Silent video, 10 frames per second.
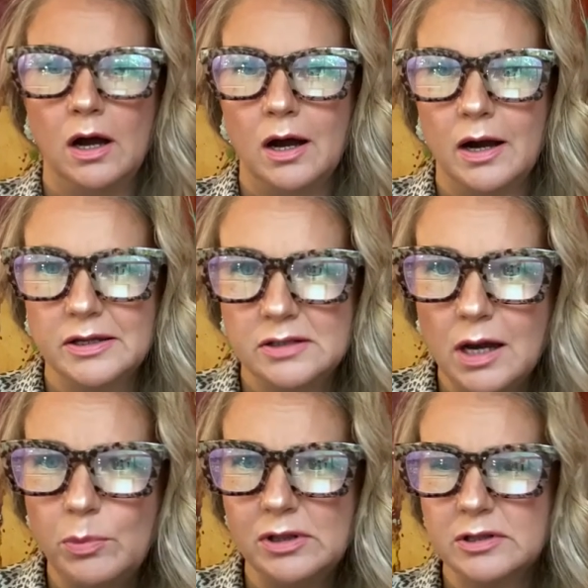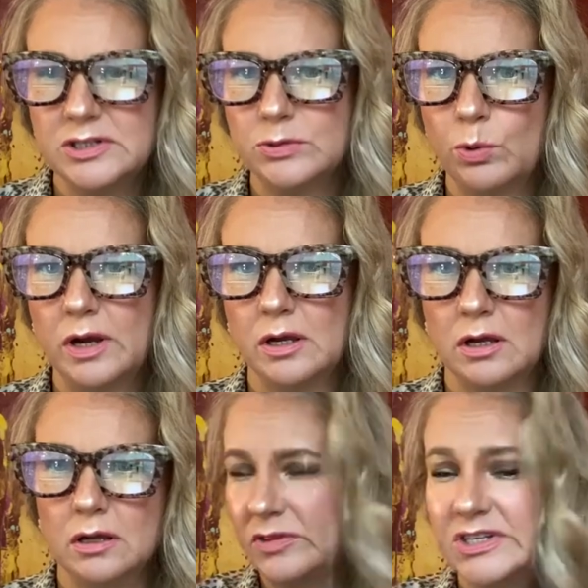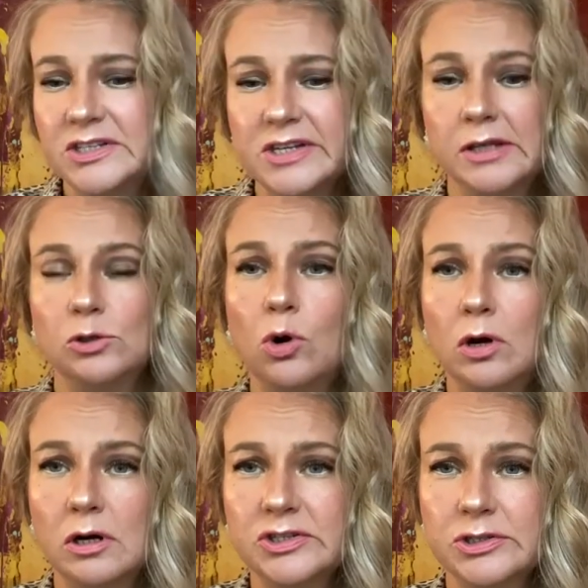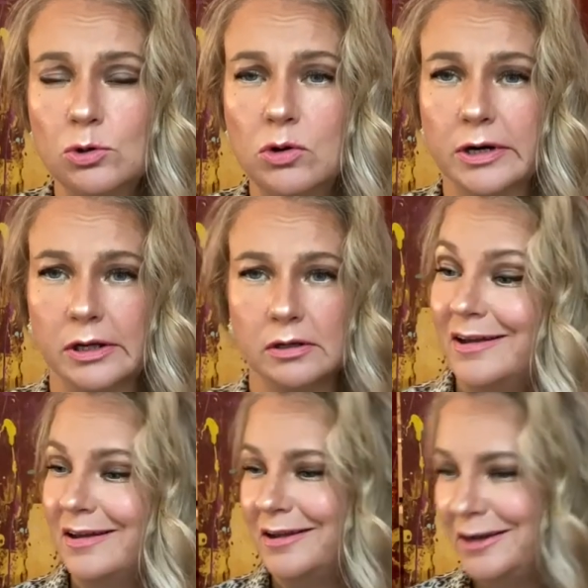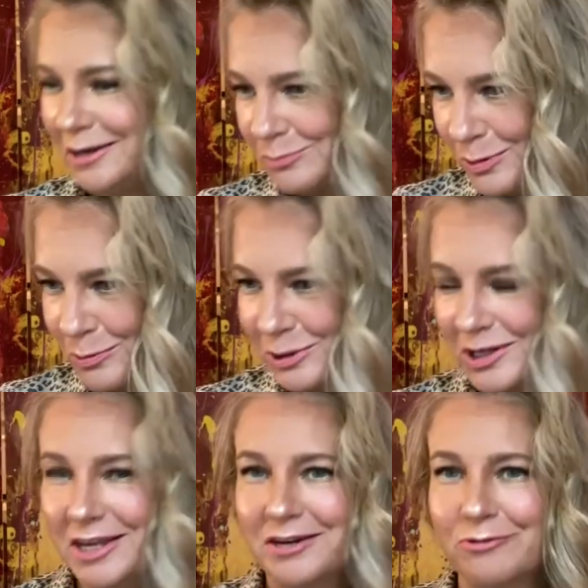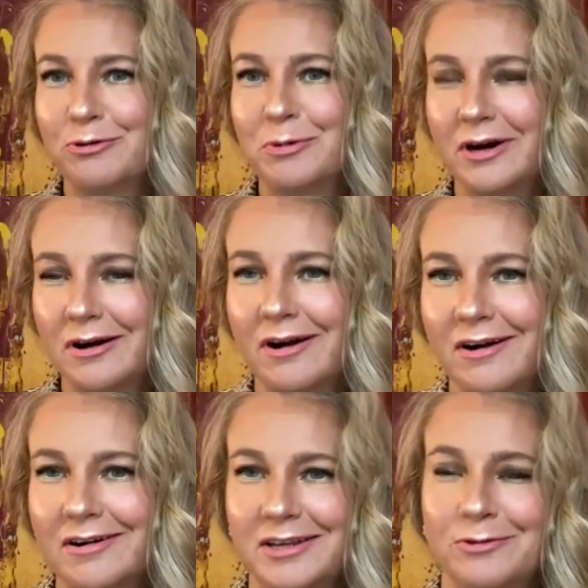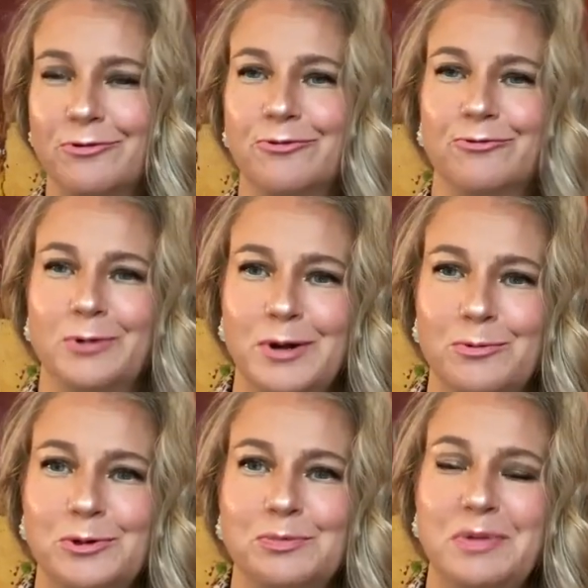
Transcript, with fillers: I doubled this way since I know her story and we would hear from her if we would